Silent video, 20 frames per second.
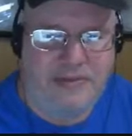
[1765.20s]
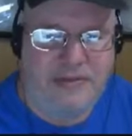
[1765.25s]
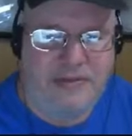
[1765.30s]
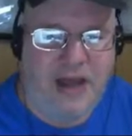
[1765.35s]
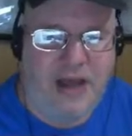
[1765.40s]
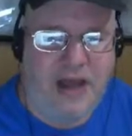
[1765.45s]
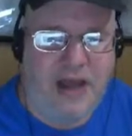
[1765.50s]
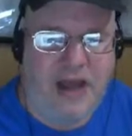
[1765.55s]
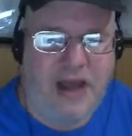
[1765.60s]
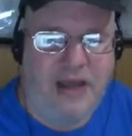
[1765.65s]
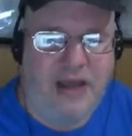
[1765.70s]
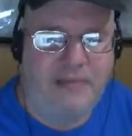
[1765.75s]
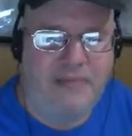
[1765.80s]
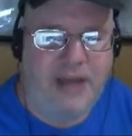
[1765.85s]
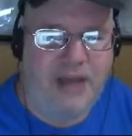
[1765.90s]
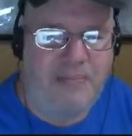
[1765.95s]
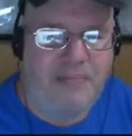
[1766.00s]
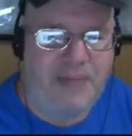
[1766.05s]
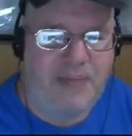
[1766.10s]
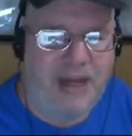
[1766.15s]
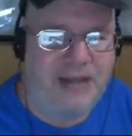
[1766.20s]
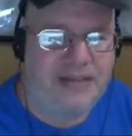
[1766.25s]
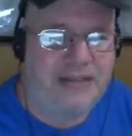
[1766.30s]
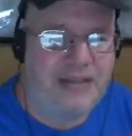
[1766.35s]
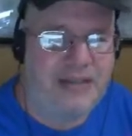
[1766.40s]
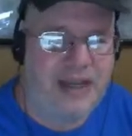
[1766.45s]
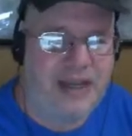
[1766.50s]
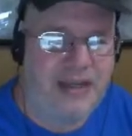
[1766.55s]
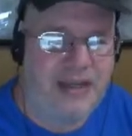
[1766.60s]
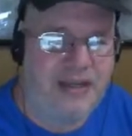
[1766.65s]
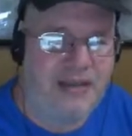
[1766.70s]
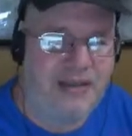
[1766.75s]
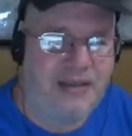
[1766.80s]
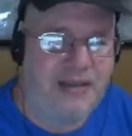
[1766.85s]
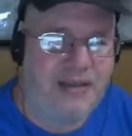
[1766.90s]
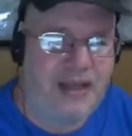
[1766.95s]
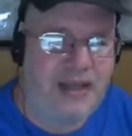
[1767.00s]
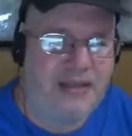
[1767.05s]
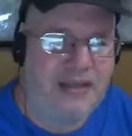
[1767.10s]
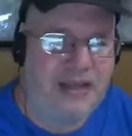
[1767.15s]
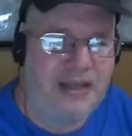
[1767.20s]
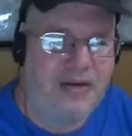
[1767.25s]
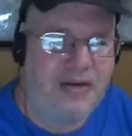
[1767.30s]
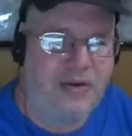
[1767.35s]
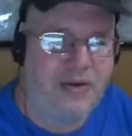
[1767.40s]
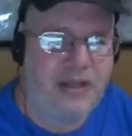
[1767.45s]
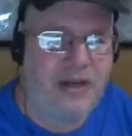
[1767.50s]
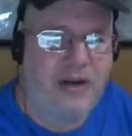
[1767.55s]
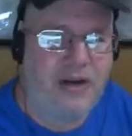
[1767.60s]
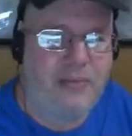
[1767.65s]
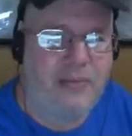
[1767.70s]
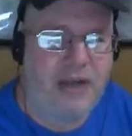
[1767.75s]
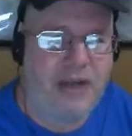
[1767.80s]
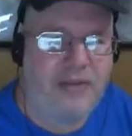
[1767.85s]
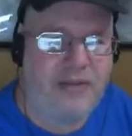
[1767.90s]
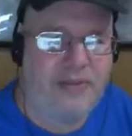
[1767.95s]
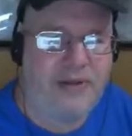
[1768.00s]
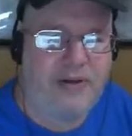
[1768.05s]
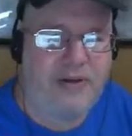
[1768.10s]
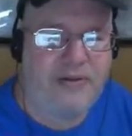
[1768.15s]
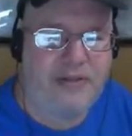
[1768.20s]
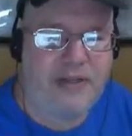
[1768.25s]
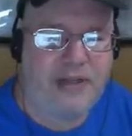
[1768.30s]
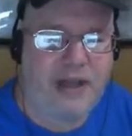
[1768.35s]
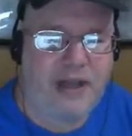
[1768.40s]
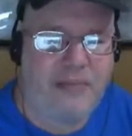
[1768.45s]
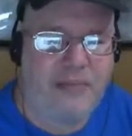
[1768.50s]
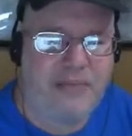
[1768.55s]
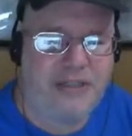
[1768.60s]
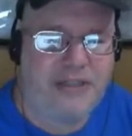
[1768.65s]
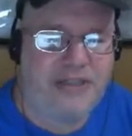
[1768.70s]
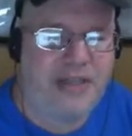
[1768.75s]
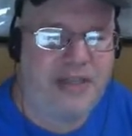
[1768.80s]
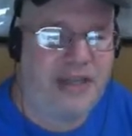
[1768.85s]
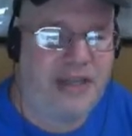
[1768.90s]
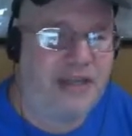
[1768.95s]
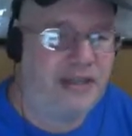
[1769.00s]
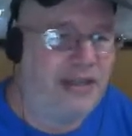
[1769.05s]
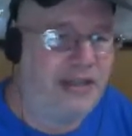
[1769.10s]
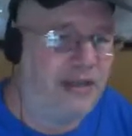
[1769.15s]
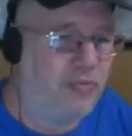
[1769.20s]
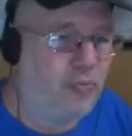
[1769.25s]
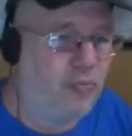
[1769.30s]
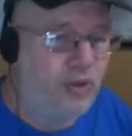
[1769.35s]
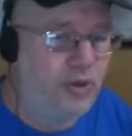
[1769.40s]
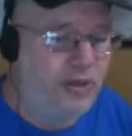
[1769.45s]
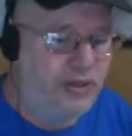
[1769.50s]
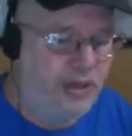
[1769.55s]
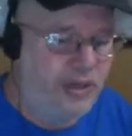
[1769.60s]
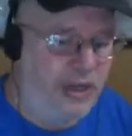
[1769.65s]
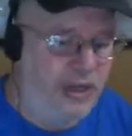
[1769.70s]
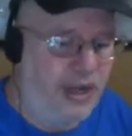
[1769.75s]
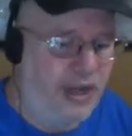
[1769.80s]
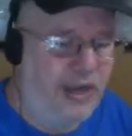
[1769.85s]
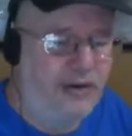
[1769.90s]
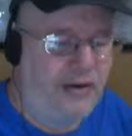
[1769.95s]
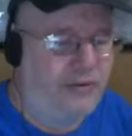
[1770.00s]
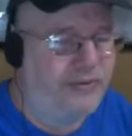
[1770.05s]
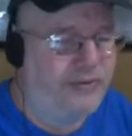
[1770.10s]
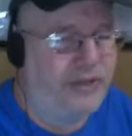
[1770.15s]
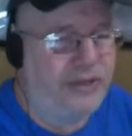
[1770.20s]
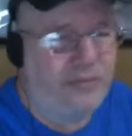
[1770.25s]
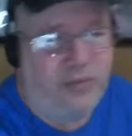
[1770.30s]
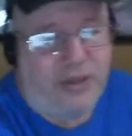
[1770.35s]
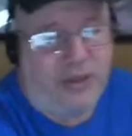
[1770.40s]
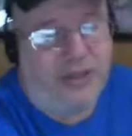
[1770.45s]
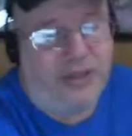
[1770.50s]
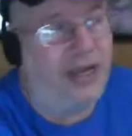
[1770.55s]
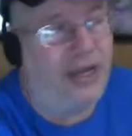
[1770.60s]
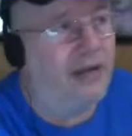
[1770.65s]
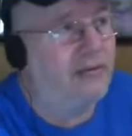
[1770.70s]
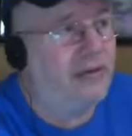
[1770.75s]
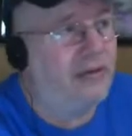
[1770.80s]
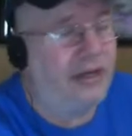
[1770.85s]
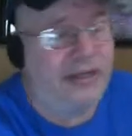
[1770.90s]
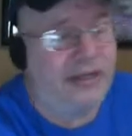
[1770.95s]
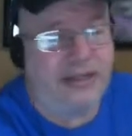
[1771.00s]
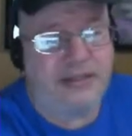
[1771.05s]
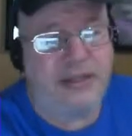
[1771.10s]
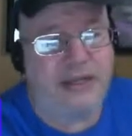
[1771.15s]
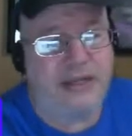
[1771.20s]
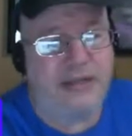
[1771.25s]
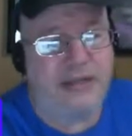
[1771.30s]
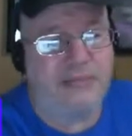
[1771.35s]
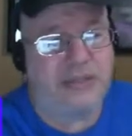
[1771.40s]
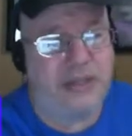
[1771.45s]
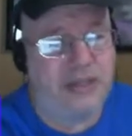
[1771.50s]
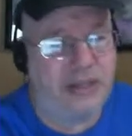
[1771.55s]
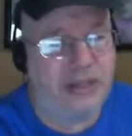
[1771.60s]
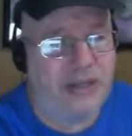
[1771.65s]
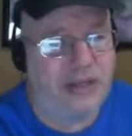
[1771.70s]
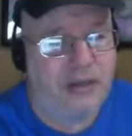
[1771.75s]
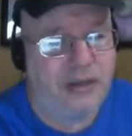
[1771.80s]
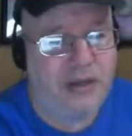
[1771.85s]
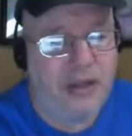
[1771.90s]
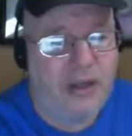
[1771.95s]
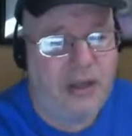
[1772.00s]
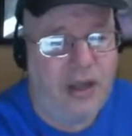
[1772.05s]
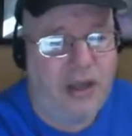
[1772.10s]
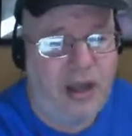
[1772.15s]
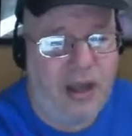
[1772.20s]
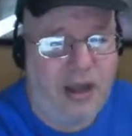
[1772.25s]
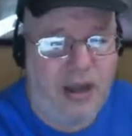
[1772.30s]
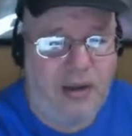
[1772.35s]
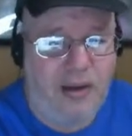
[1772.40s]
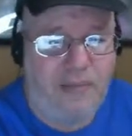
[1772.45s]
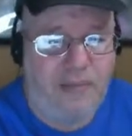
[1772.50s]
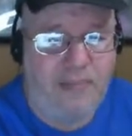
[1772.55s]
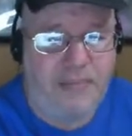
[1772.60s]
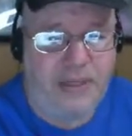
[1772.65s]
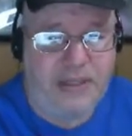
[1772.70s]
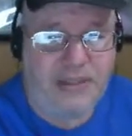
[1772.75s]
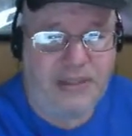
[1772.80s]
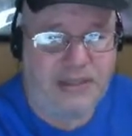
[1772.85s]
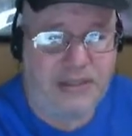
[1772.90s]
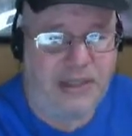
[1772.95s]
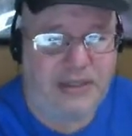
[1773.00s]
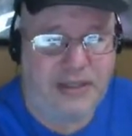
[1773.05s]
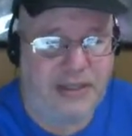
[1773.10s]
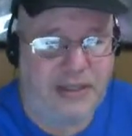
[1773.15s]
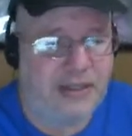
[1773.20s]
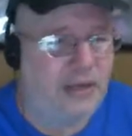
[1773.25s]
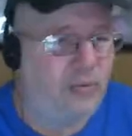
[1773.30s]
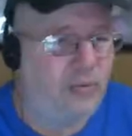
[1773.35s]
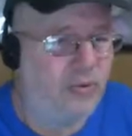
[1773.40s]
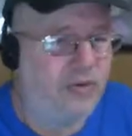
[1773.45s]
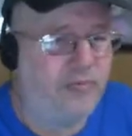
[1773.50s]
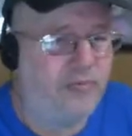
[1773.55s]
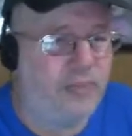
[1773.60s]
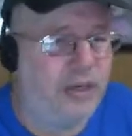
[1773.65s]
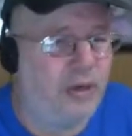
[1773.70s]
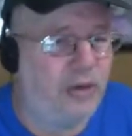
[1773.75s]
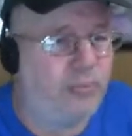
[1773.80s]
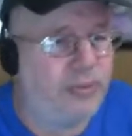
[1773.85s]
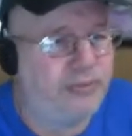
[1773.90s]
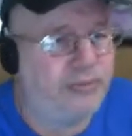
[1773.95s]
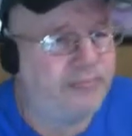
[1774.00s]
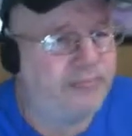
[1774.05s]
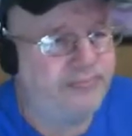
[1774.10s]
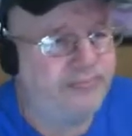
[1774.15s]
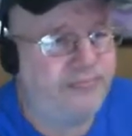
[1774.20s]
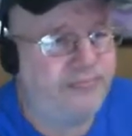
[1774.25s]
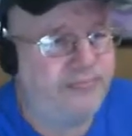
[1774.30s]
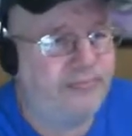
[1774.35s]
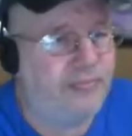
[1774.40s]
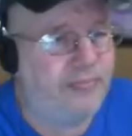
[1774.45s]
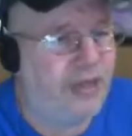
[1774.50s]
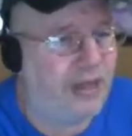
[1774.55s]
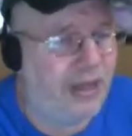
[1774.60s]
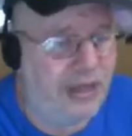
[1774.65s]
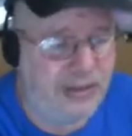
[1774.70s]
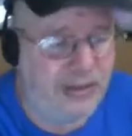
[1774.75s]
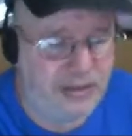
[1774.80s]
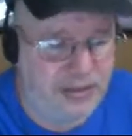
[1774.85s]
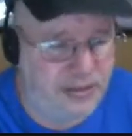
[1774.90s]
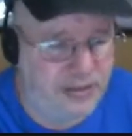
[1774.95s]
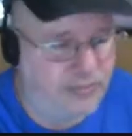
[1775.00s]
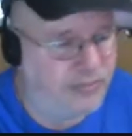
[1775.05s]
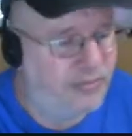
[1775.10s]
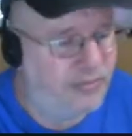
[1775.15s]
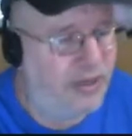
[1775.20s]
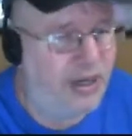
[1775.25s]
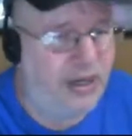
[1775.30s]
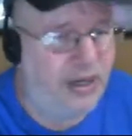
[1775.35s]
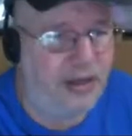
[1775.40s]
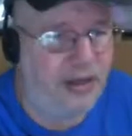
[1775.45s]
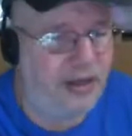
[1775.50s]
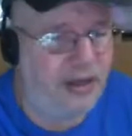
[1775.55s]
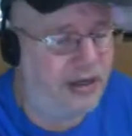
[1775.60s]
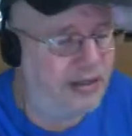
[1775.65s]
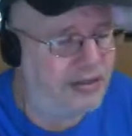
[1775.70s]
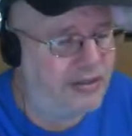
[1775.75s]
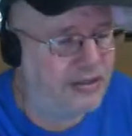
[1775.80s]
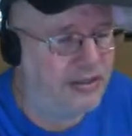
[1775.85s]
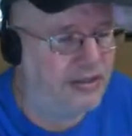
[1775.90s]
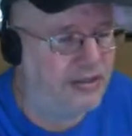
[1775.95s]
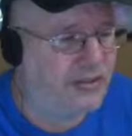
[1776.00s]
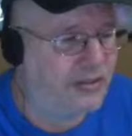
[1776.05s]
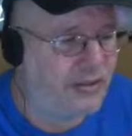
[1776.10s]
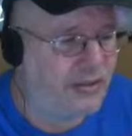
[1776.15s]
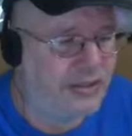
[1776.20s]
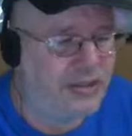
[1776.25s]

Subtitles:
No, I'm not saying like they don't care about I'm just saying they wouldn't I don't think. Well, yeah, I guess I am saying that because I think they would have been open. I do. I honestly do.